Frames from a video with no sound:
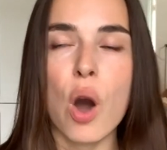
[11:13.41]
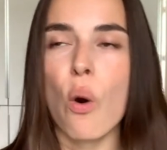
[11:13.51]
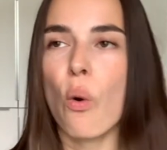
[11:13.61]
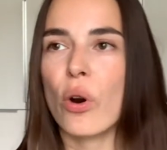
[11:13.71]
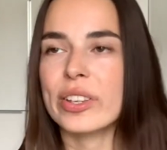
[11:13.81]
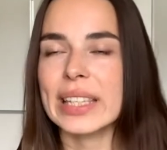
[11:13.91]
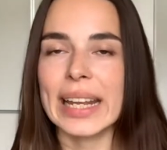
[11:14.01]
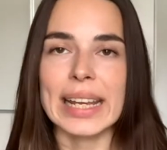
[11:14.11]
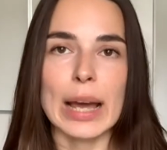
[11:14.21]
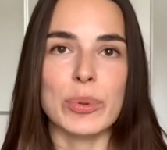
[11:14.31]
or
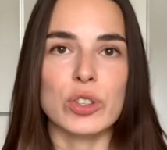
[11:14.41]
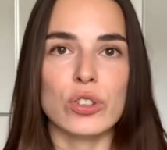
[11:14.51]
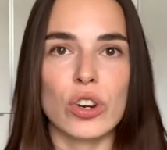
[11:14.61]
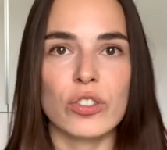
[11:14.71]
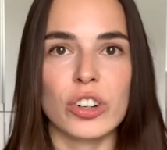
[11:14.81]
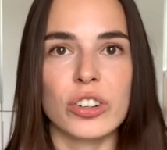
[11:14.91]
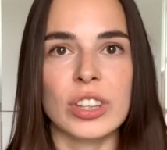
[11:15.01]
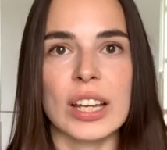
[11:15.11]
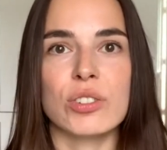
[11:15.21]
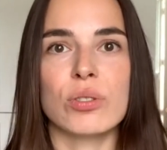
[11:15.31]
setting up a server
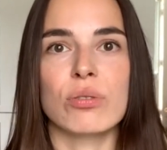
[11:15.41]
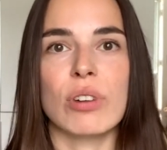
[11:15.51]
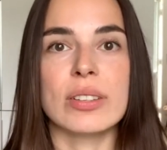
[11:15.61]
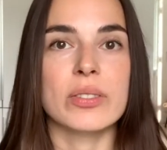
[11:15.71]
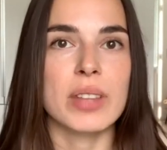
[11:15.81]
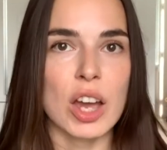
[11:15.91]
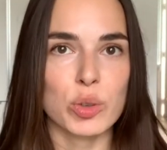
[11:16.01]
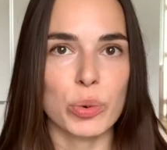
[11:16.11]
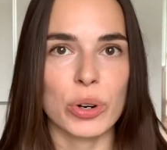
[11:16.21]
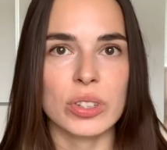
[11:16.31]
that runs
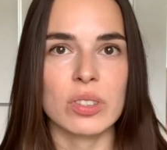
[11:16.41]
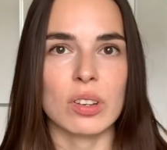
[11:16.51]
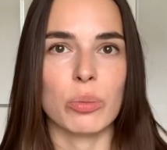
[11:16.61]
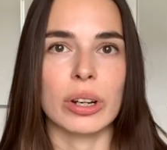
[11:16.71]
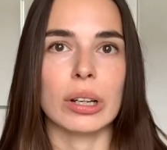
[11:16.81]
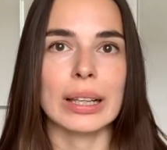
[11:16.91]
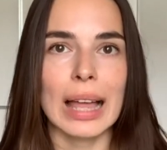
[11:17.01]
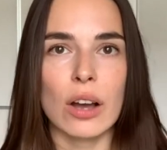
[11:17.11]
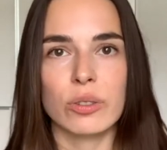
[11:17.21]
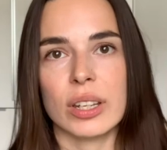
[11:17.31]
dashboards somewhere in the
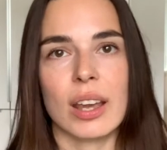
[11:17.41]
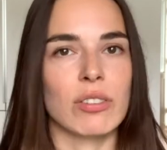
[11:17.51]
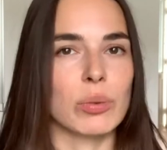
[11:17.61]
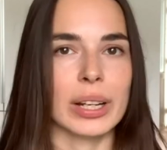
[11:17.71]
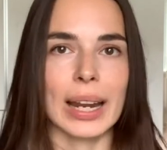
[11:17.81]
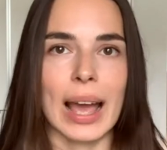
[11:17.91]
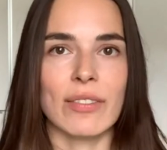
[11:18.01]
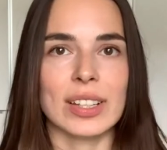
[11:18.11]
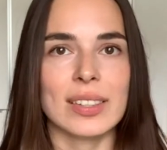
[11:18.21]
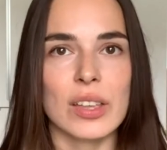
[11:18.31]
cloud that everyone can have
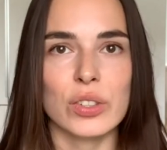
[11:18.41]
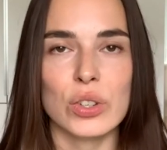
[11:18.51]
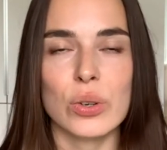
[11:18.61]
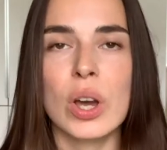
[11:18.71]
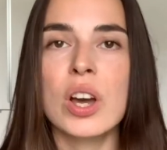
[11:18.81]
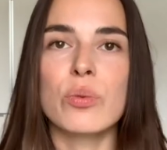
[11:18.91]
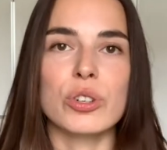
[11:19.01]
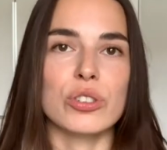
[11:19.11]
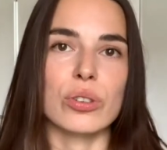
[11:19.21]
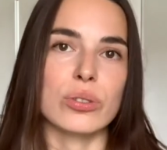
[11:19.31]
access to,
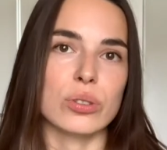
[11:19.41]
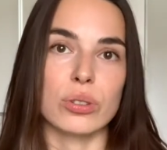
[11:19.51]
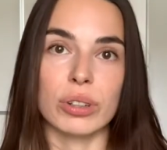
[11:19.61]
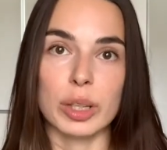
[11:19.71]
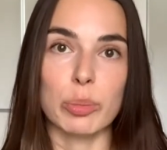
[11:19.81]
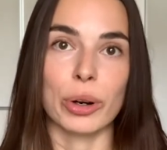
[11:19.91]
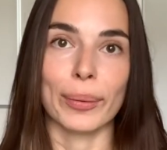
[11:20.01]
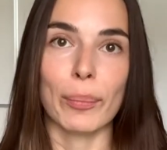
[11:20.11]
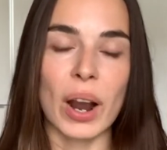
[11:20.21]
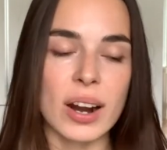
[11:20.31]
which is also a really
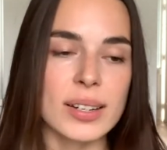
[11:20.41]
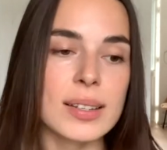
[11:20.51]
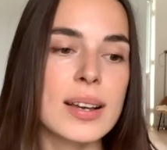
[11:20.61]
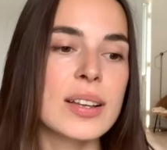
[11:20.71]
important part.